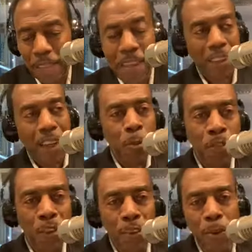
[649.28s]
I can come up
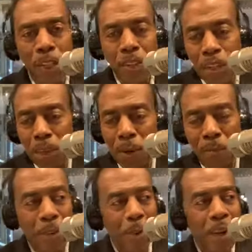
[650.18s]
here and do this show.
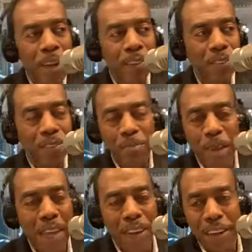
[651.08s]
Nobody's
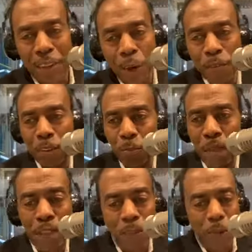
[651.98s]
back there at the office
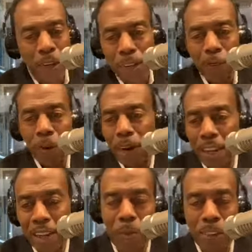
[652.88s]
pacing, wondering where I
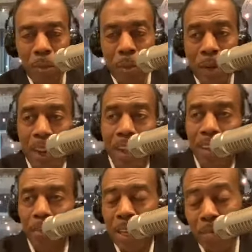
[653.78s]
am. Well, some of my
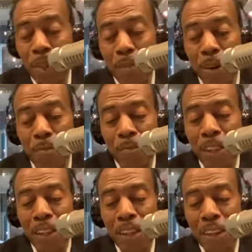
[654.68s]
clients might be, but
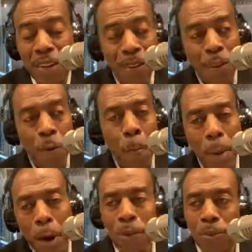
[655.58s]
there is no
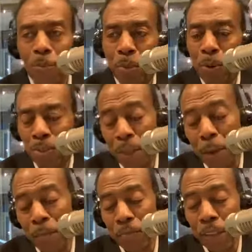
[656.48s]
boss per
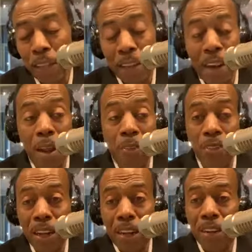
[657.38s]
se. Now, I got a
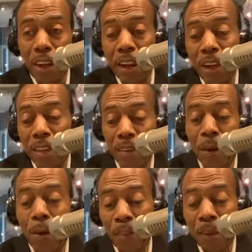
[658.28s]
zillion clients, so
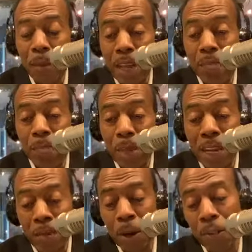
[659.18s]
all of them are like
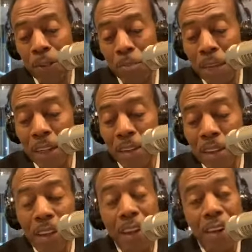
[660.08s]
mini bosses, but
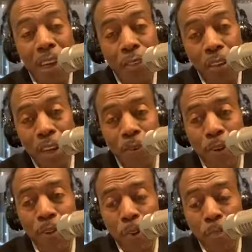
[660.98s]
there's a
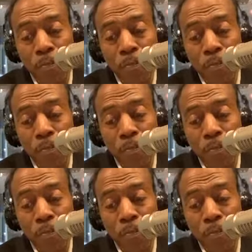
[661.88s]
difference.